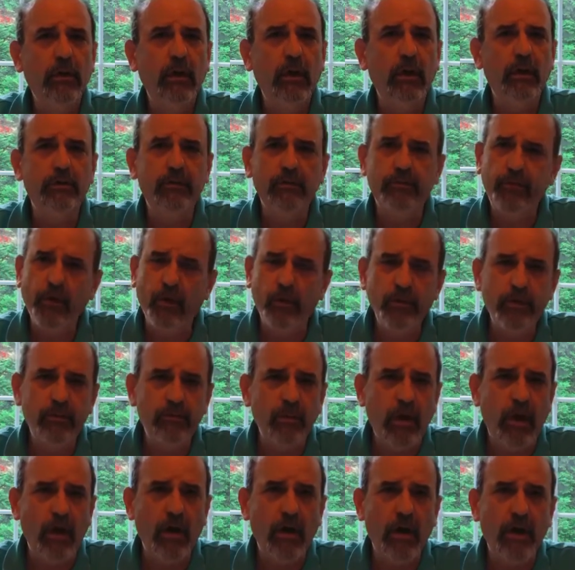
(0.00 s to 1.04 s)
a devoted
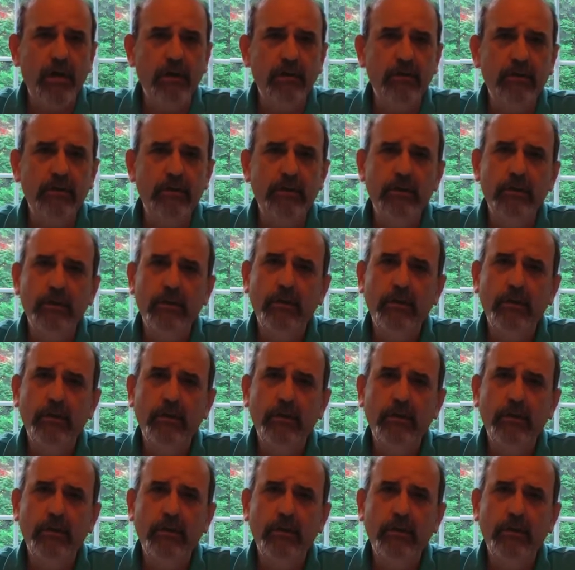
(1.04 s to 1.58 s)
mind,